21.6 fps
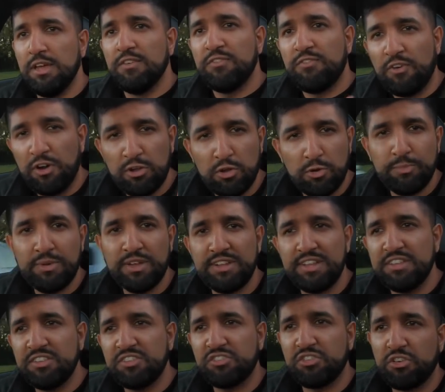Follow me on
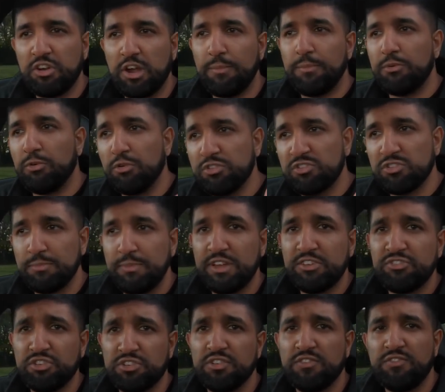Instagram, and also
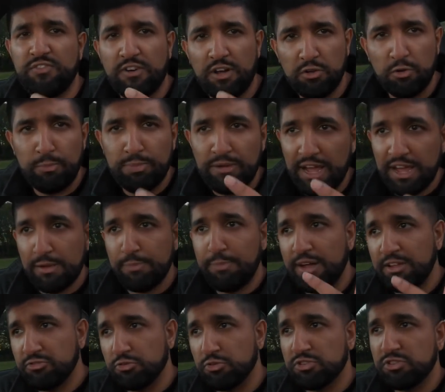make sure to follow Black
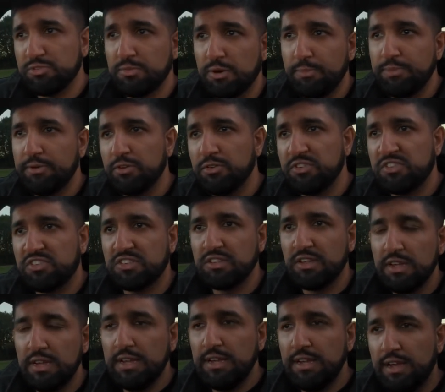Badge Automobiles.
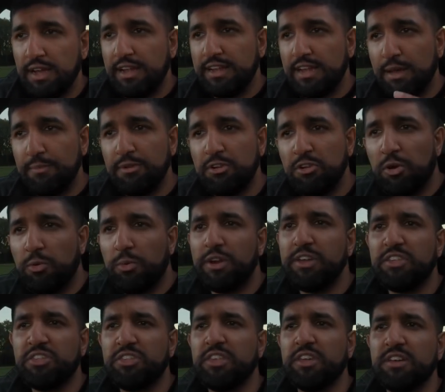Let me know what
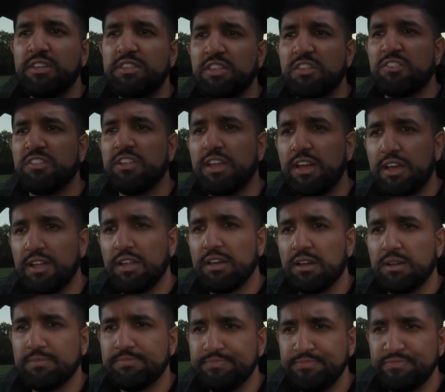you think of this
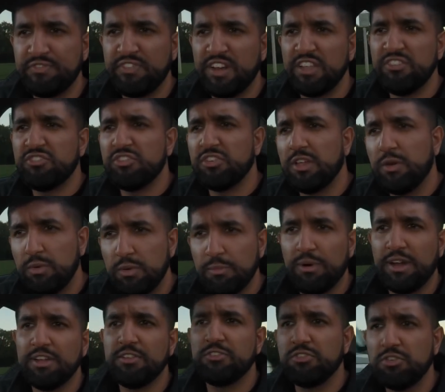little venture that we
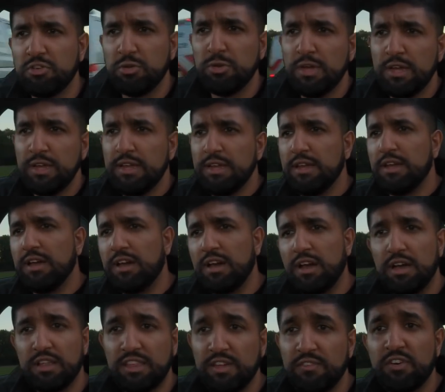might do.
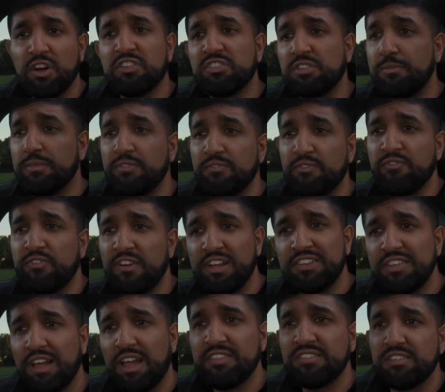They've got some
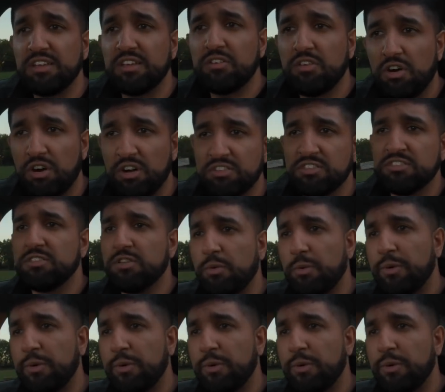fantastic cars on the